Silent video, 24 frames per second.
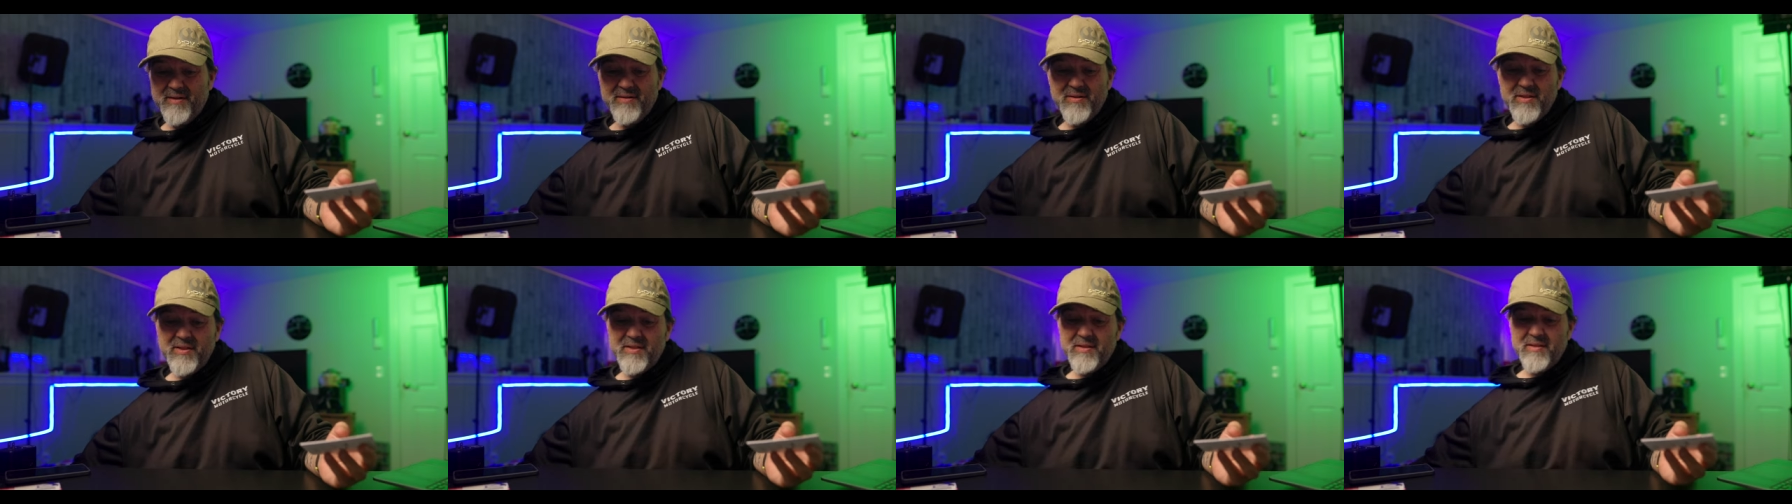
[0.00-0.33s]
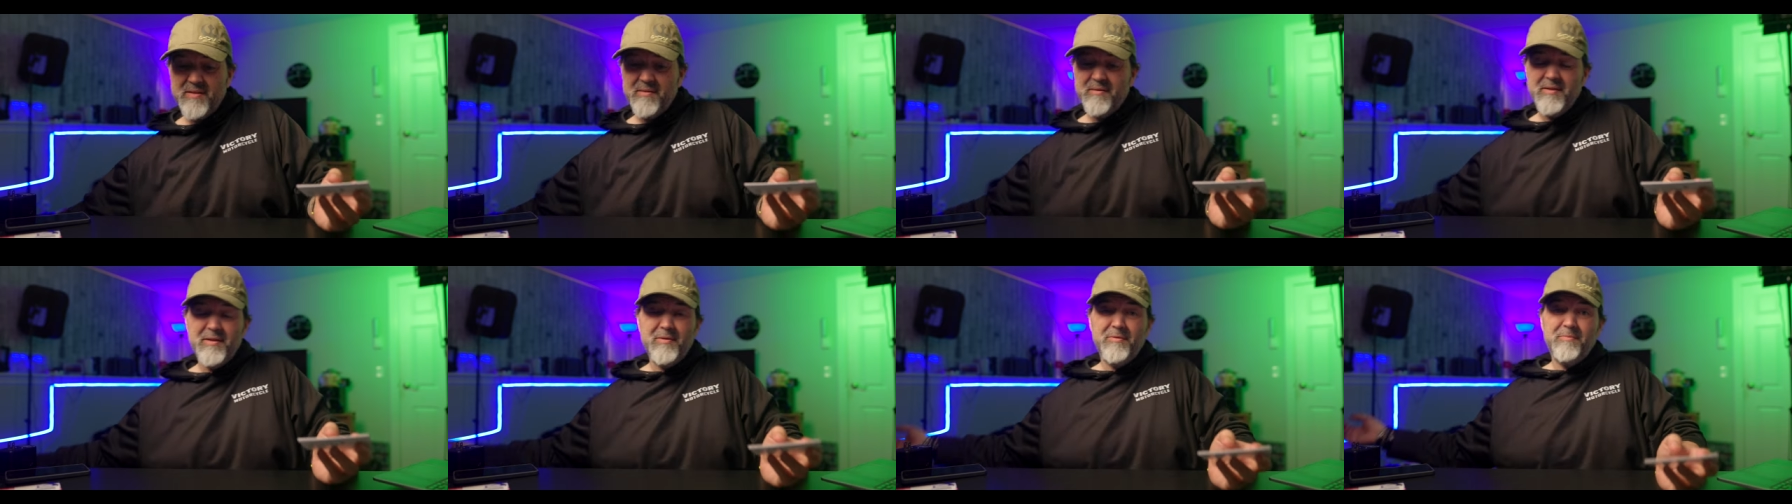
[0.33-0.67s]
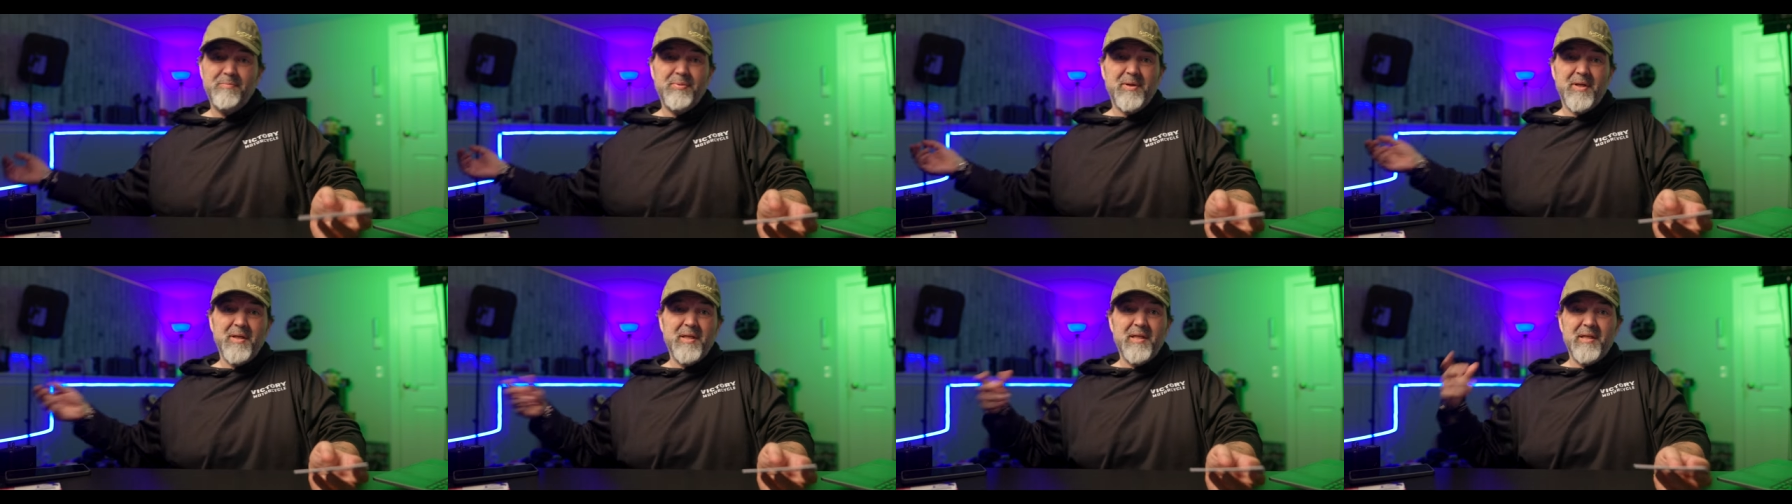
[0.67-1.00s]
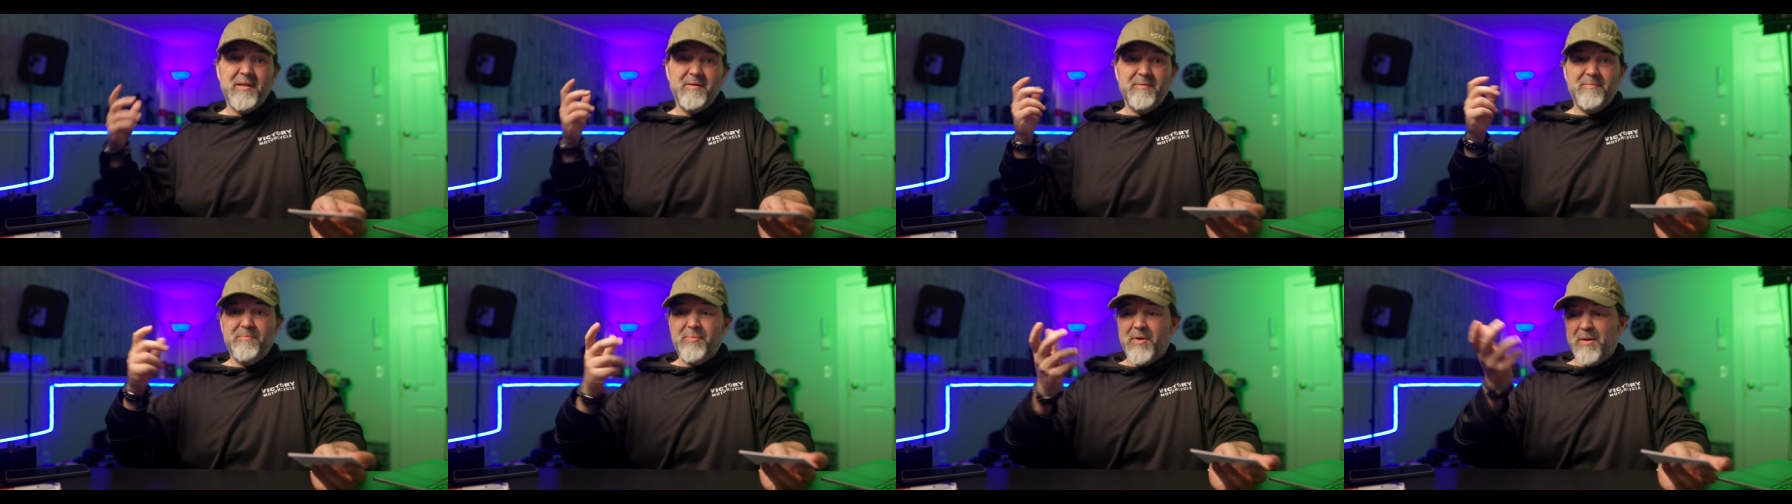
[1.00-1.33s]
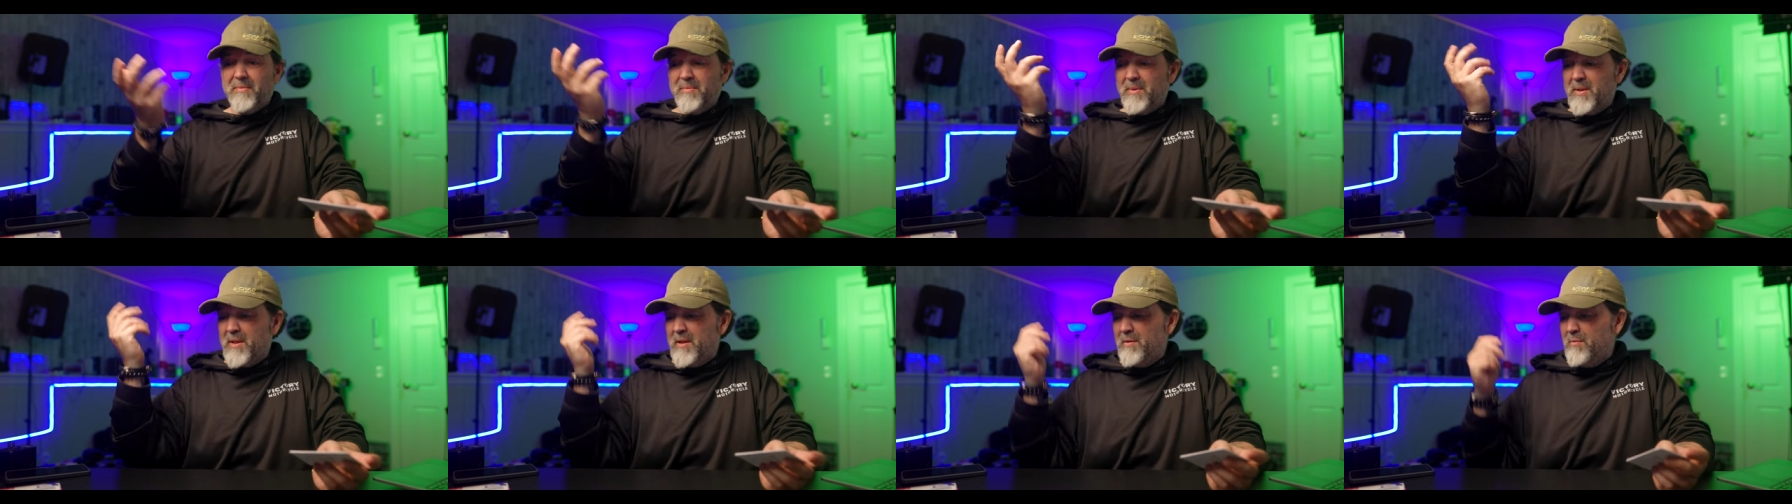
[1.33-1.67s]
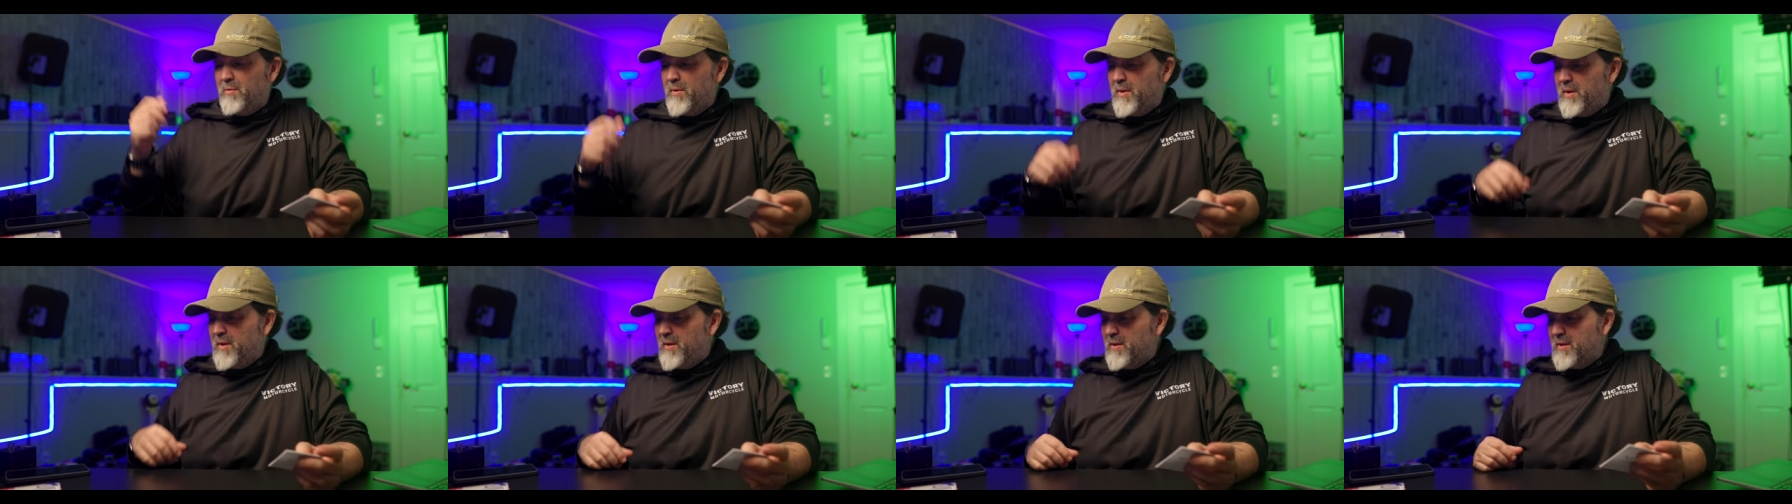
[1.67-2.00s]
to just, you know, plug it in probably
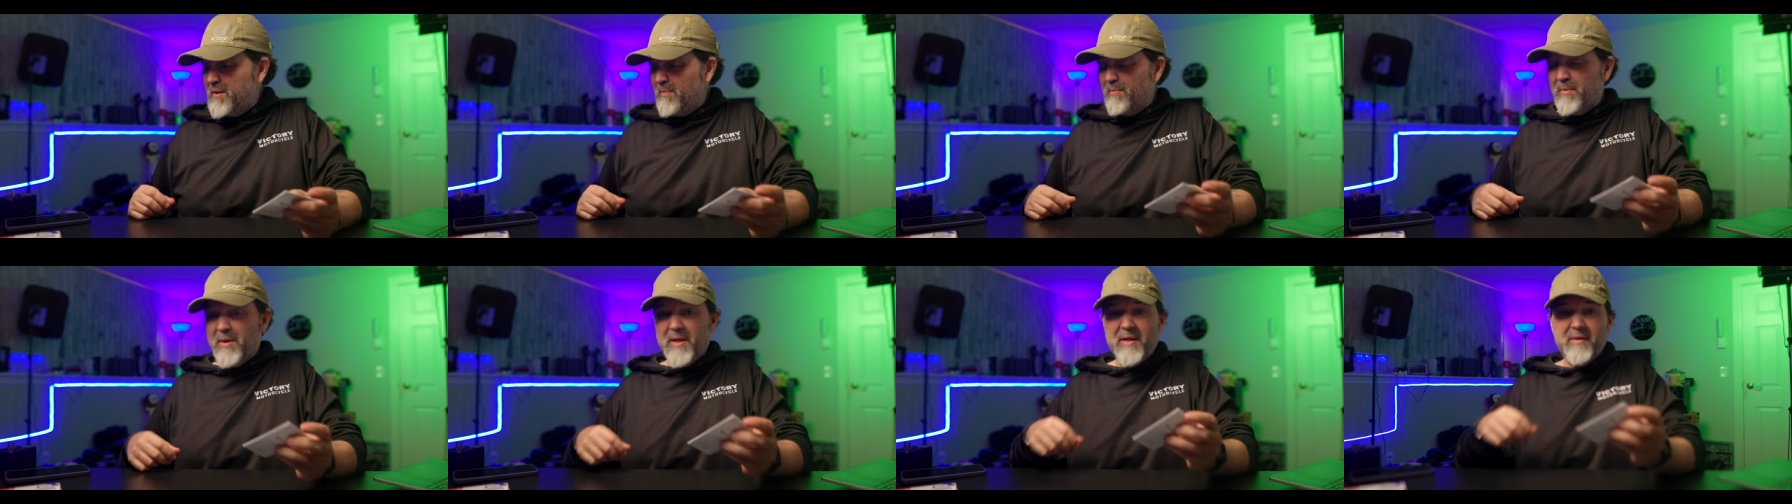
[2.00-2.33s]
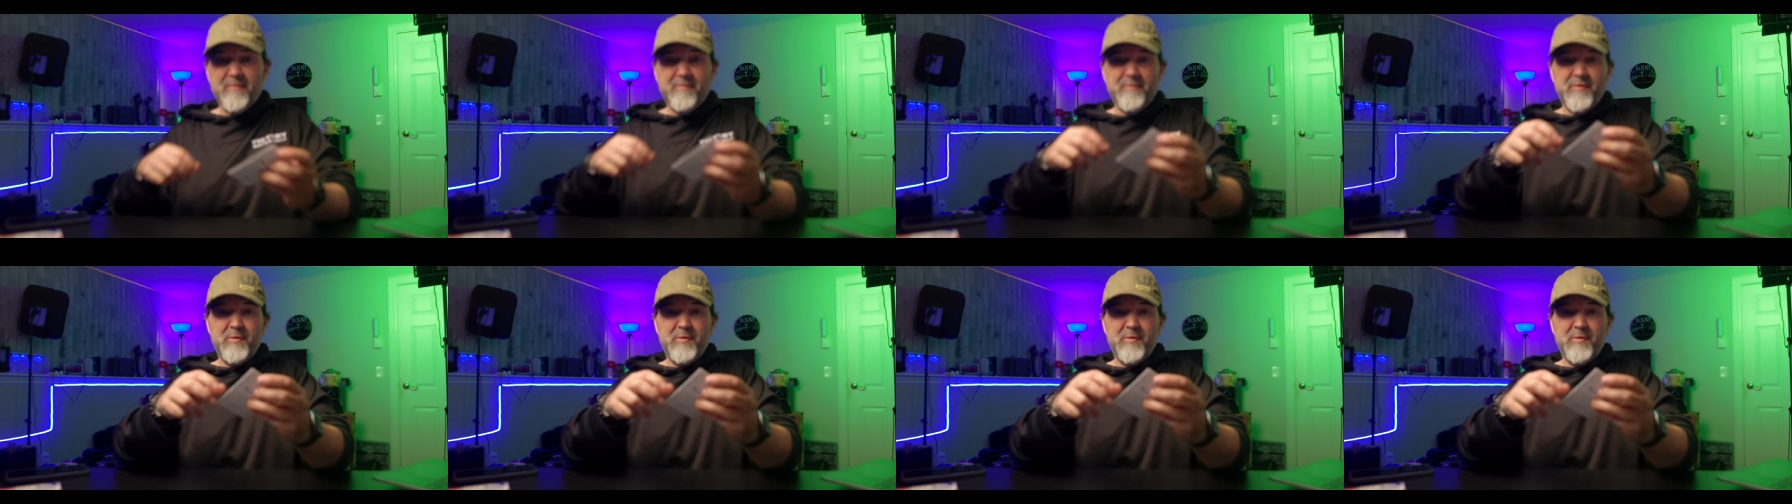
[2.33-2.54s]
with some kind of